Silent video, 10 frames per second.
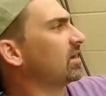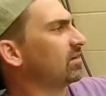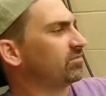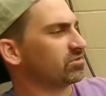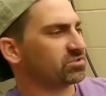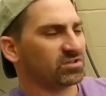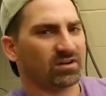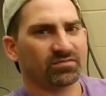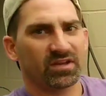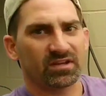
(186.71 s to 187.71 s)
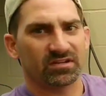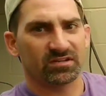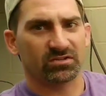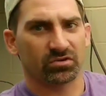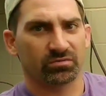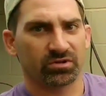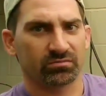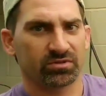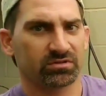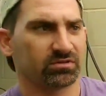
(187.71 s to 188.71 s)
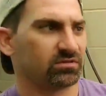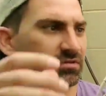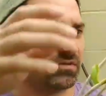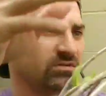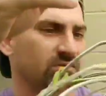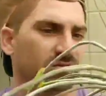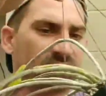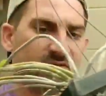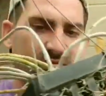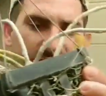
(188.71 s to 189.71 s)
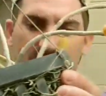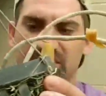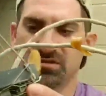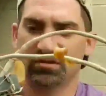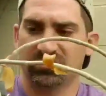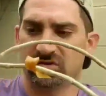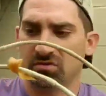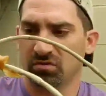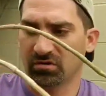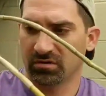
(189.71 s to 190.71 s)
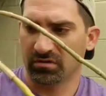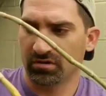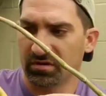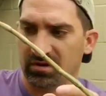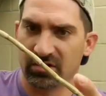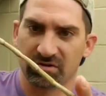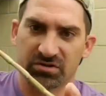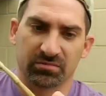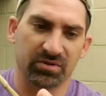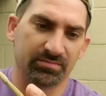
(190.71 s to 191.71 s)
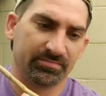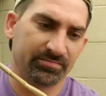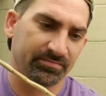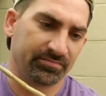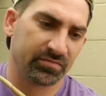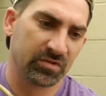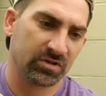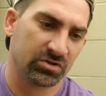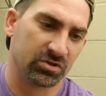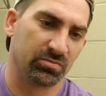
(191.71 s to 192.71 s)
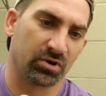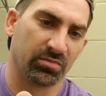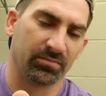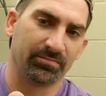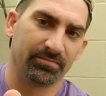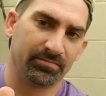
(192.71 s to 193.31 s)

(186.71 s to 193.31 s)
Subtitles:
have your soft cane dendrobiums. This is your Anosmum superbum.